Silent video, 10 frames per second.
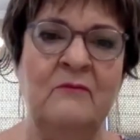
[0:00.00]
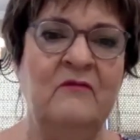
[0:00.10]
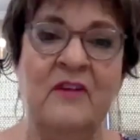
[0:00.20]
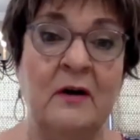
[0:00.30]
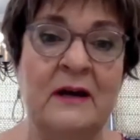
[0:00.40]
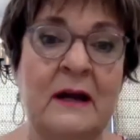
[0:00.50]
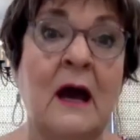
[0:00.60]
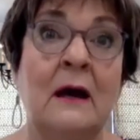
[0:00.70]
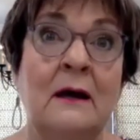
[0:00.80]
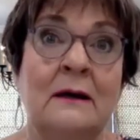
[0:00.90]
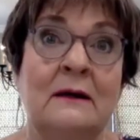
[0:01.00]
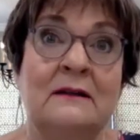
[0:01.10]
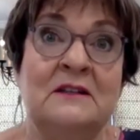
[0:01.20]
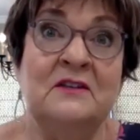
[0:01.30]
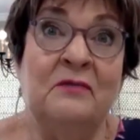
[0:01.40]
very
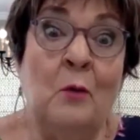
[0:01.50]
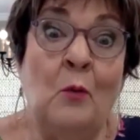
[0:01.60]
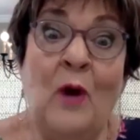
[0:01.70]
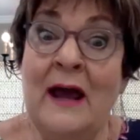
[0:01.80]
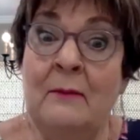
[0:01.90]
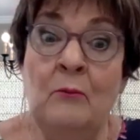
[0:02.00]
different way.